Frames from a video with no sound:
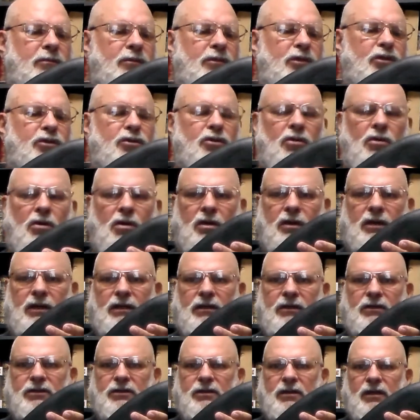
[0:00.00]

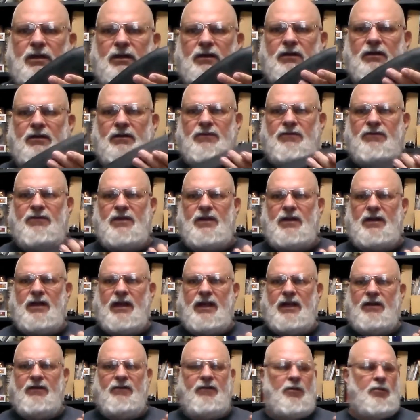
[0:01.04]
drawings of the
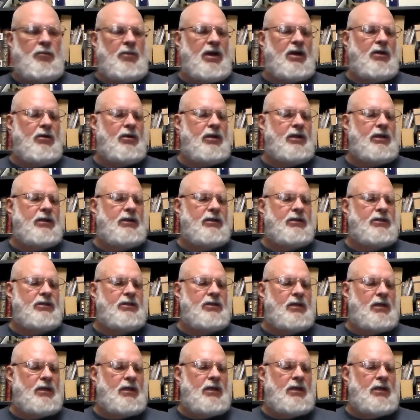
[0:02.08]
Native Americans